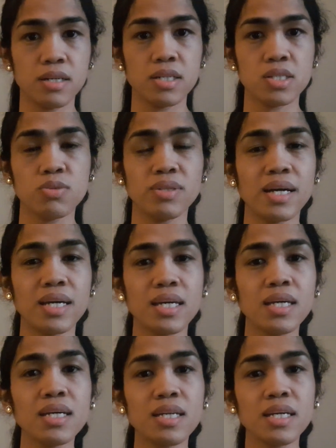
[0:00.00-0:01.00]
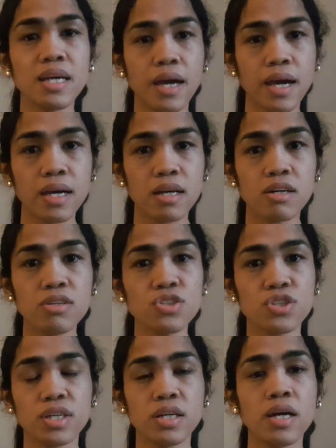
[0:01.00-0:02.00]
So the EEA
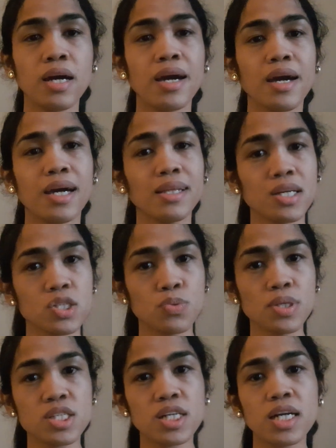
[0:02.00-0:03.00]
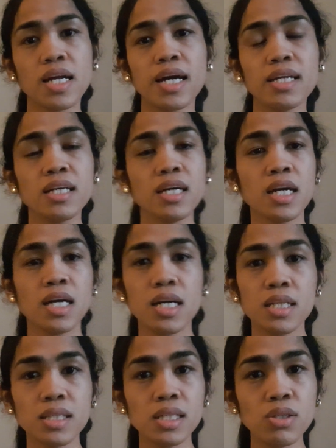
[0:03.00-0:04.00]
country, and the Switzerland,
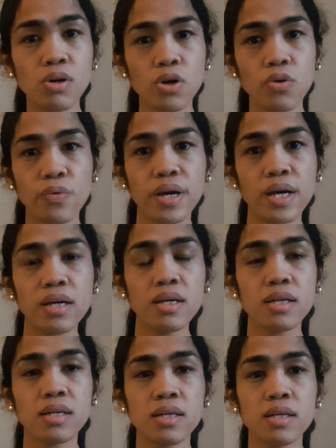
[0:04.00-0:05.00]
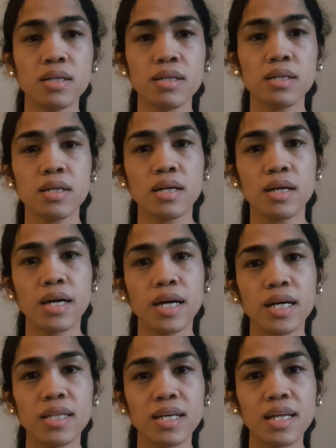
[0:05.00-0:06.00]
the Norway,
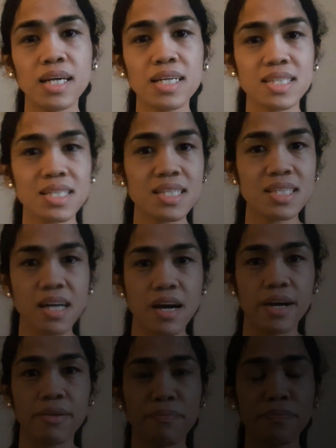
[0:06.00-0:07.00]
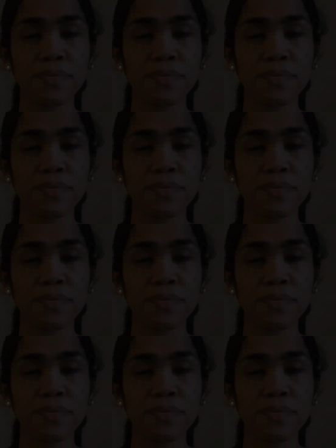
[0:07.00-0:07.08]
and the Liechtenstein.